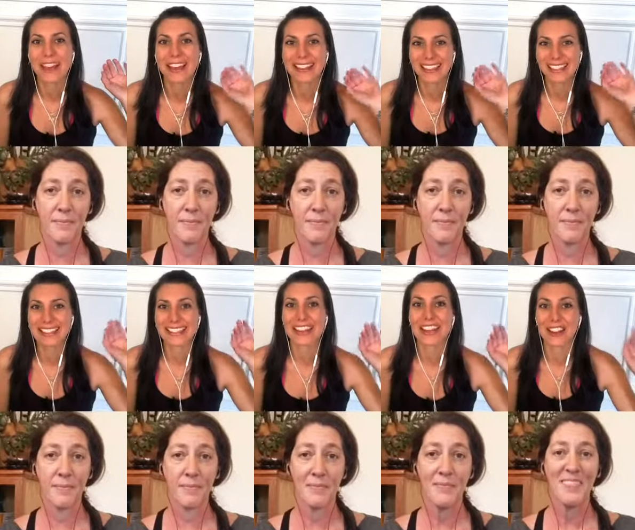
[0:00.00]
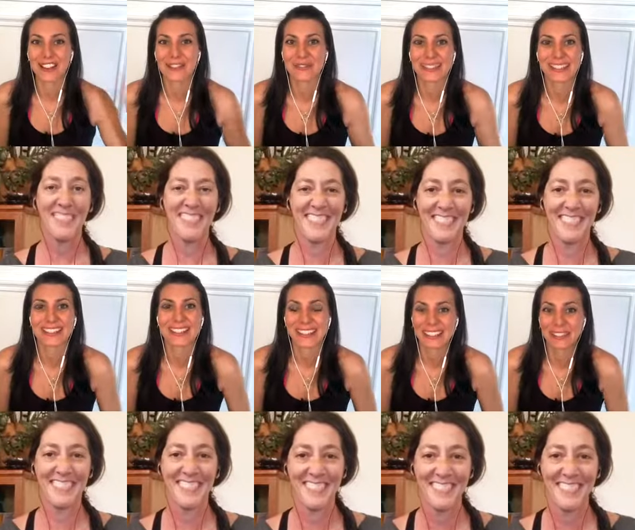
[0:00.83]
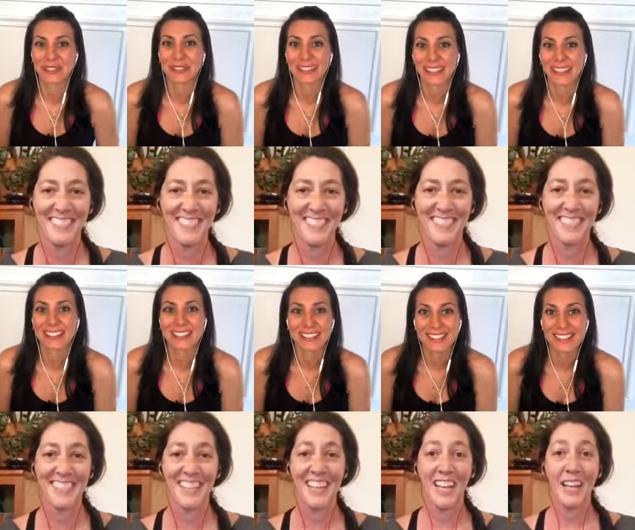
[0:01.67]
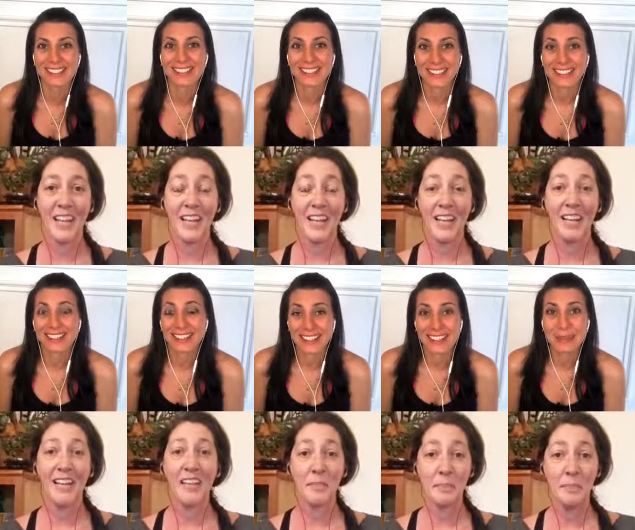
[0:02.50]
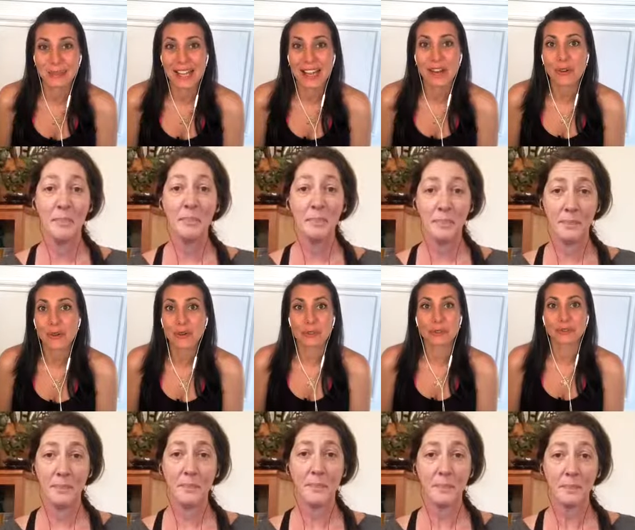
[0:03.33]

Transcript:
Speaker 1: that is there, because it really does. It mm-hmm. comes out when we're